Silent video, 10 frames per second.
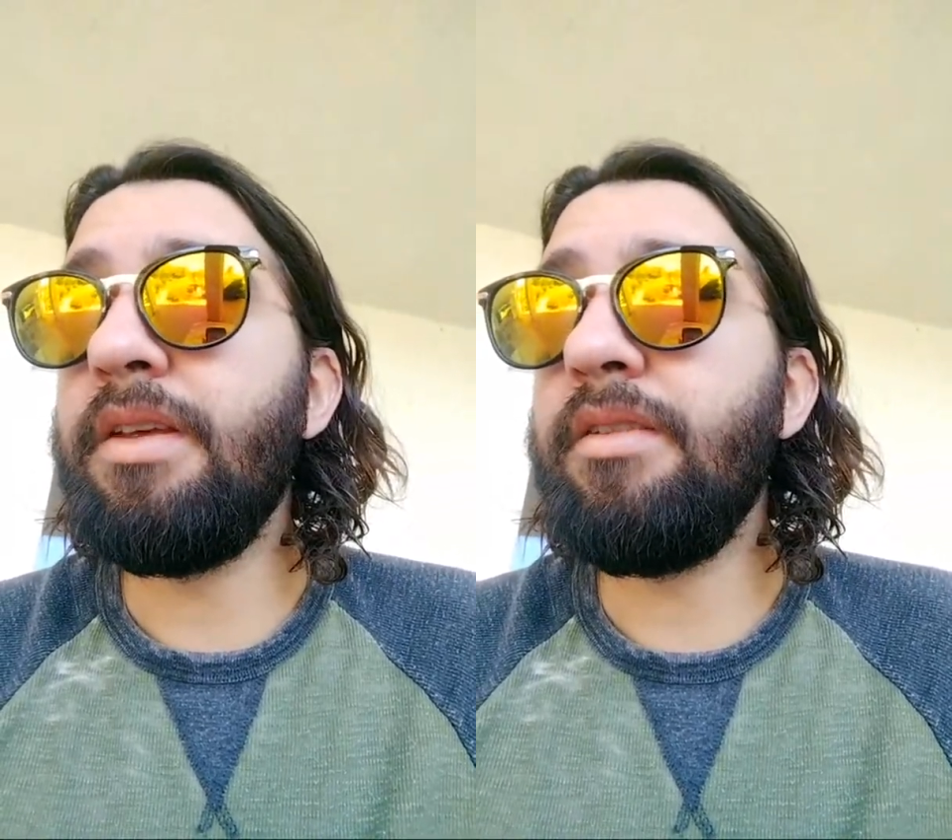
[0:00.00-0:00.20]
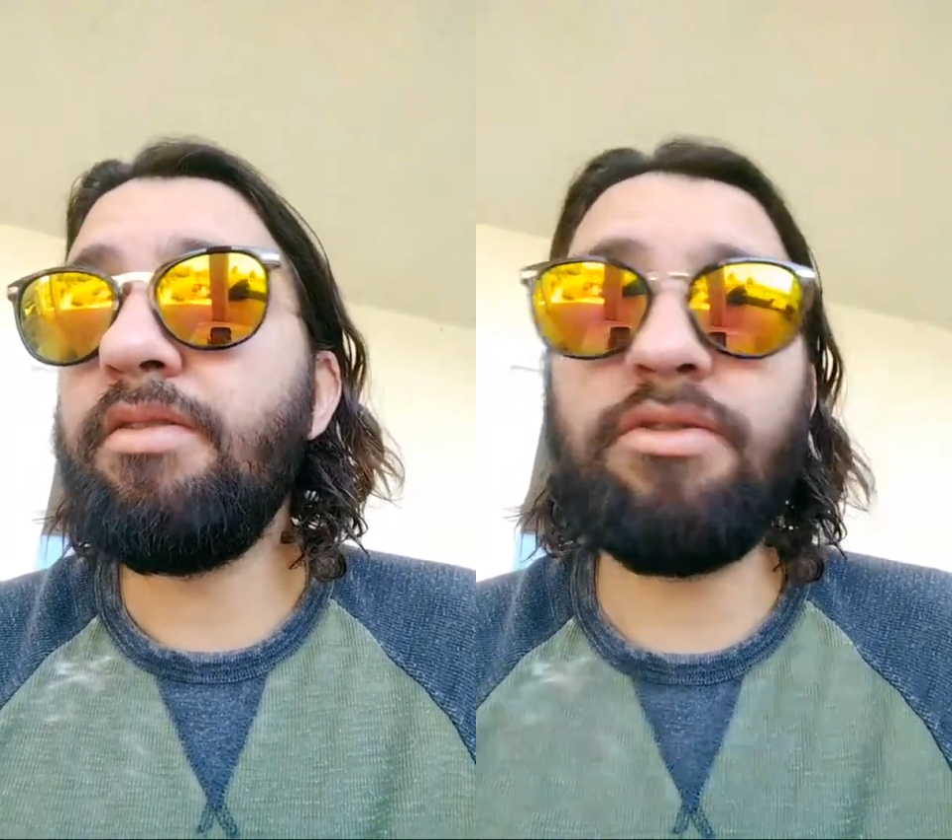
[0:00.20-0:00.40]

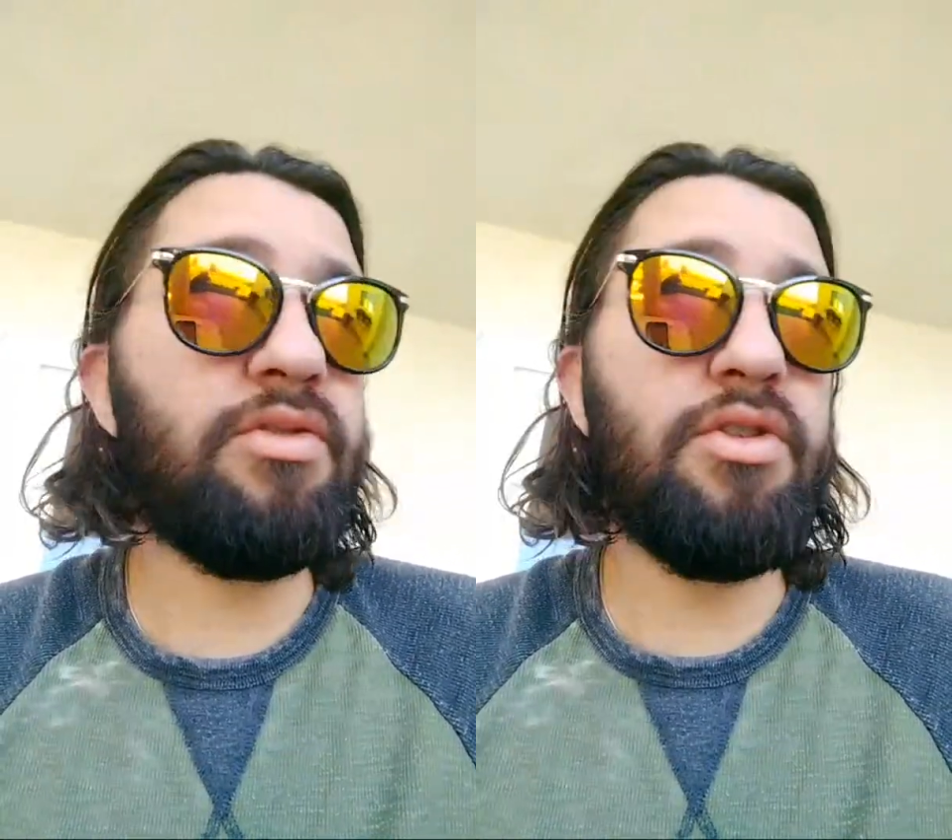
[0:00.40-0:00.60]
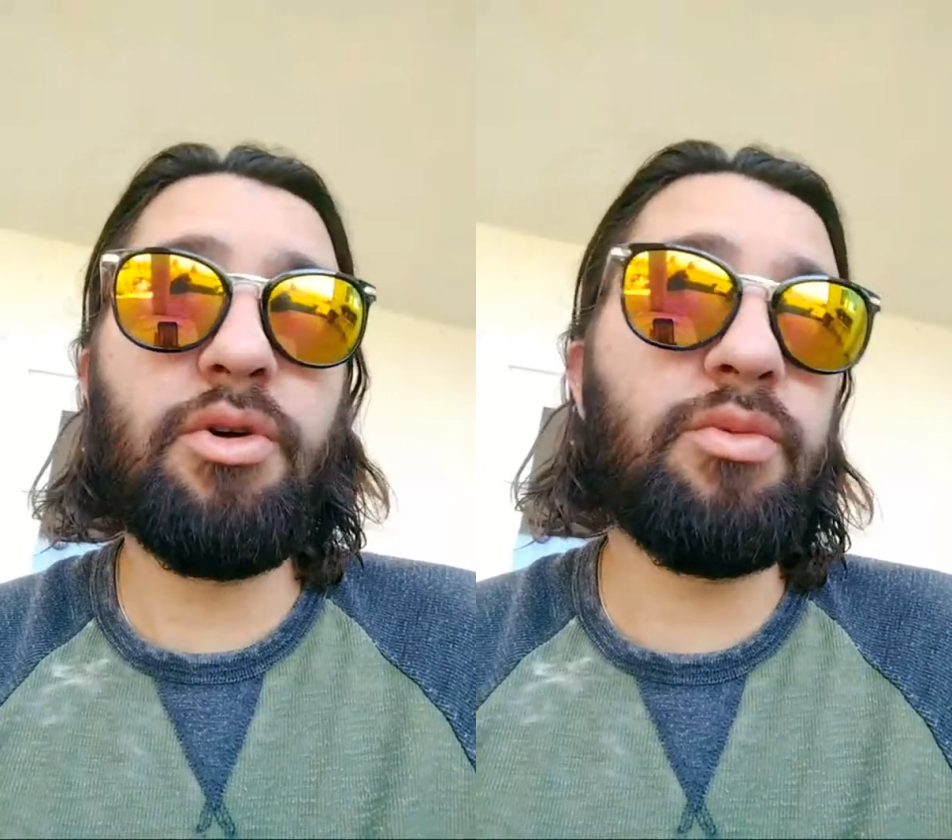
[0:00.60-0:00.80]
there's
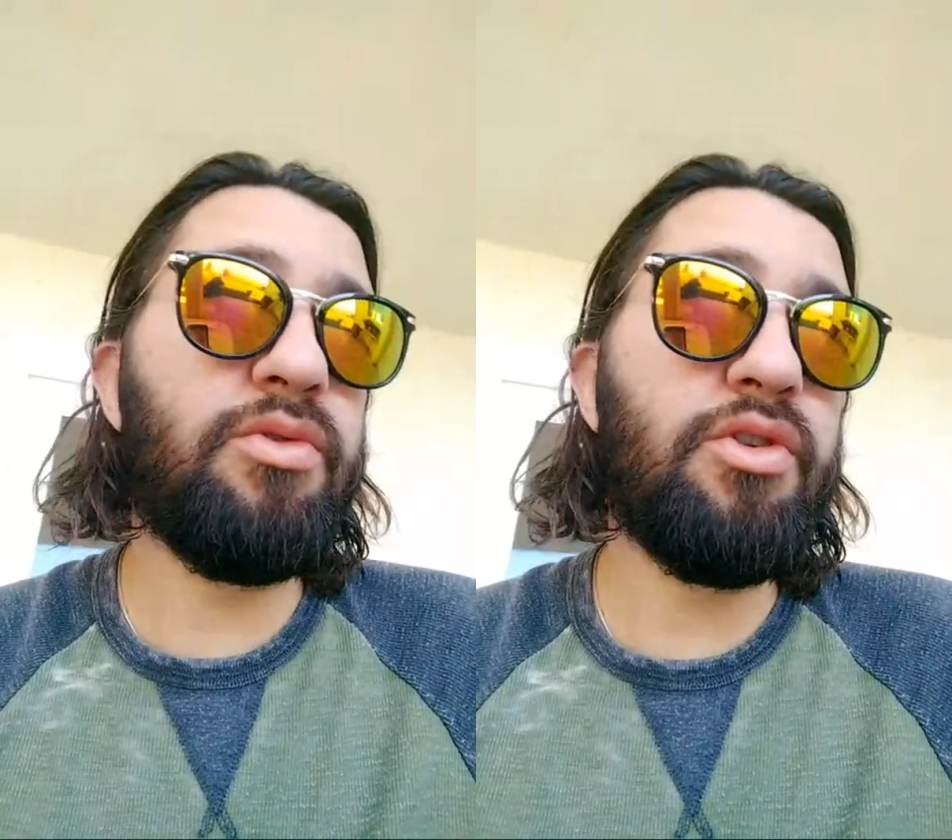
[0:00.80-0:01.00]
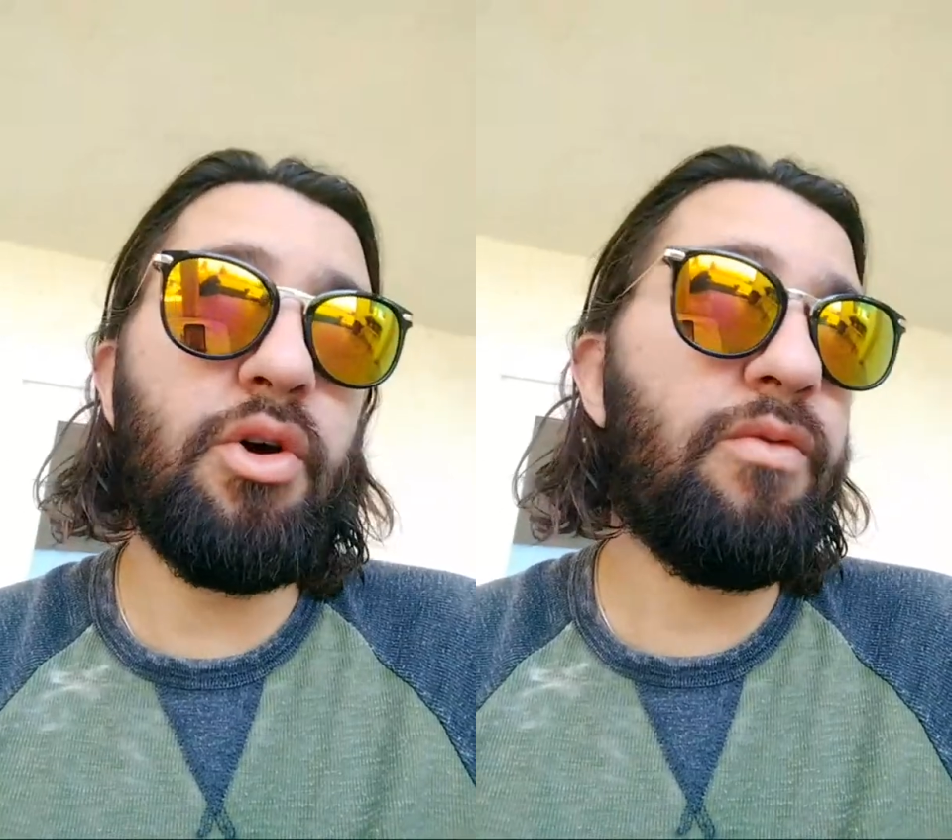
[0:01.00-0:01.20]

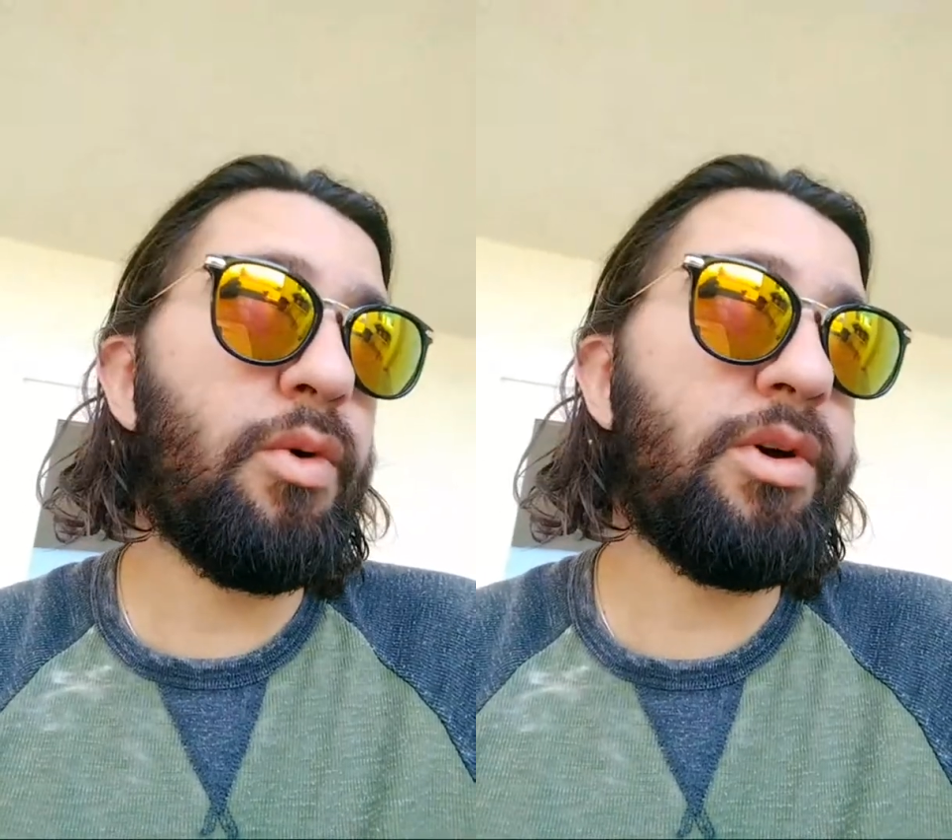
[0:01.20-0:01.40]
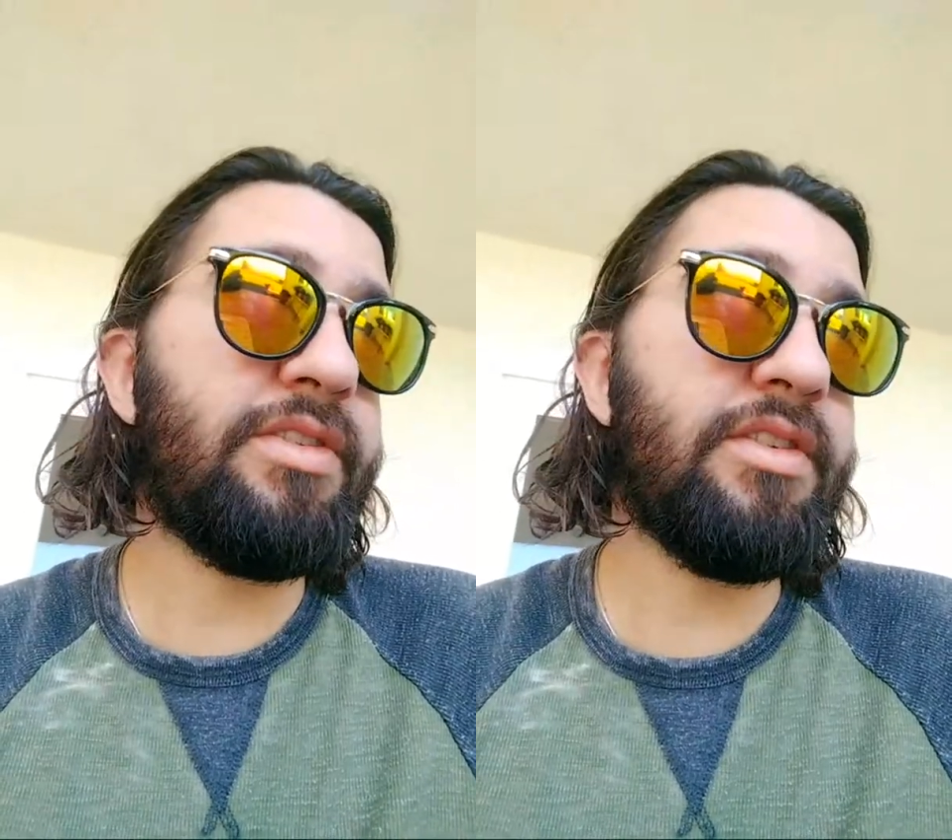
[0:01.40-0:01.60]
no
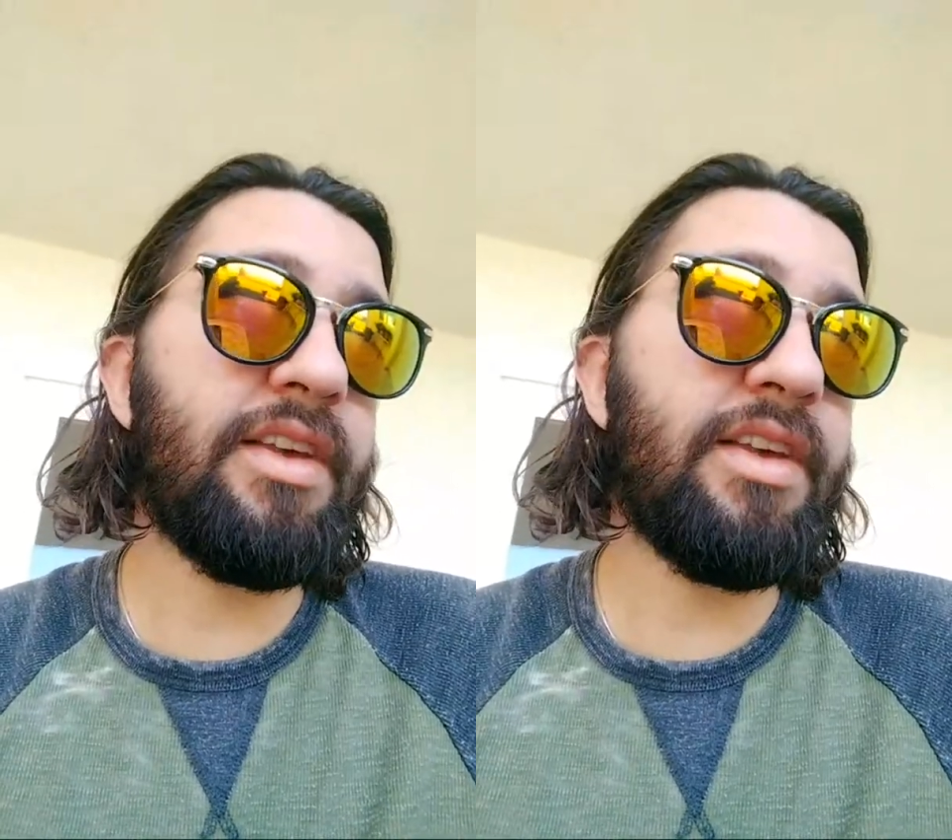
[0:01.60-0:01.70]
voices